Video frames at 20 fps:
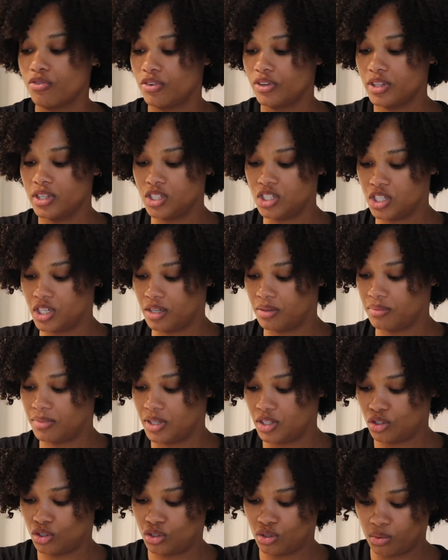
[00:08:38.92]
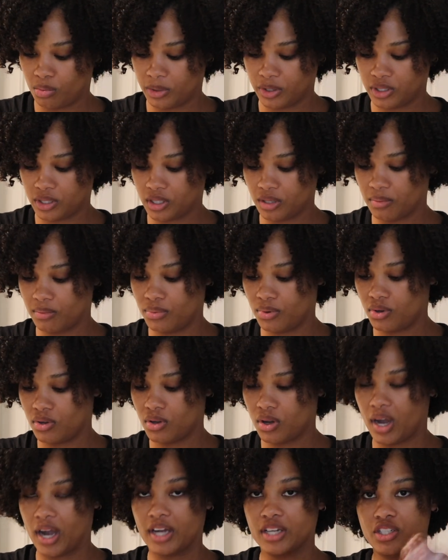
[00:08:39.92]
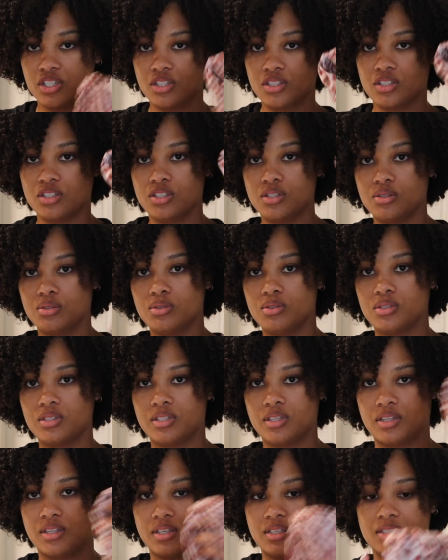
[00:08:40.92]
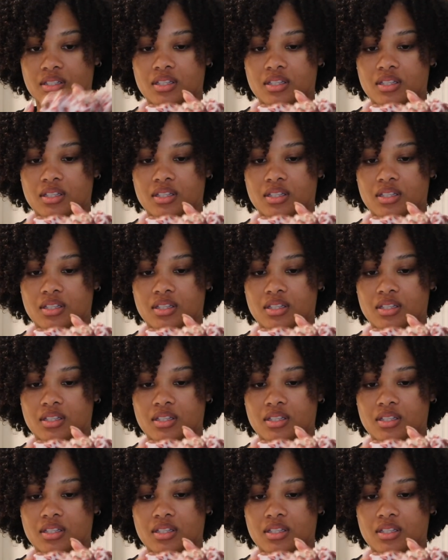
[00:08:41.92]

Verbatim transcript: for the gym, it's super simple. I just use this